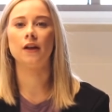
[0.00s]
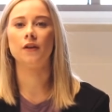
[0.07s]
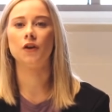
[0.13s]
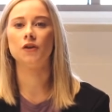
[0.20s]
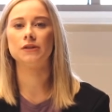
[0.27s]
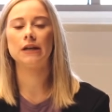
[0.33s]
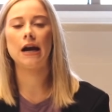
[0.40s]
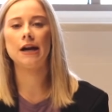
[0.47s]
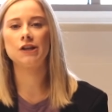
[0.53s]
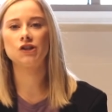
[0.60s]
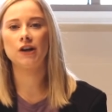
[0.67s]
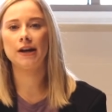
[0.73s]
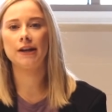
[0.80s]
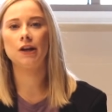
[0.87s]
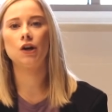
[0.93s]
a little
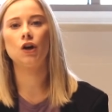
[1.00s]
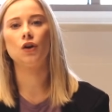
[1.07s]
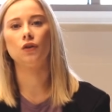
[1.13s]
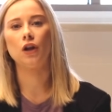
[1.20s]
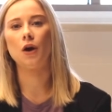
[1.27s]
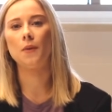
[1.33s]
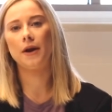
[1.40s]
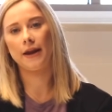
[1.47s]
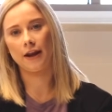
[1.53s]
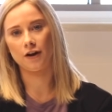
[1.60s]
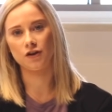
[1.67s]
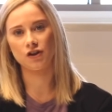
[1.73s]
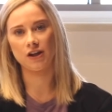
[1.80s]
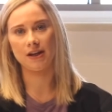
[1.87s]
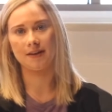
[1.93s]
dehydrated or low on
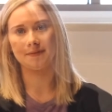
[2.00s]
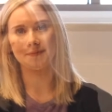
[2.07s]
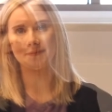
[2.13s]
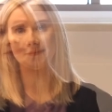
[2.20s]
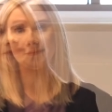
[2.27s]
energy.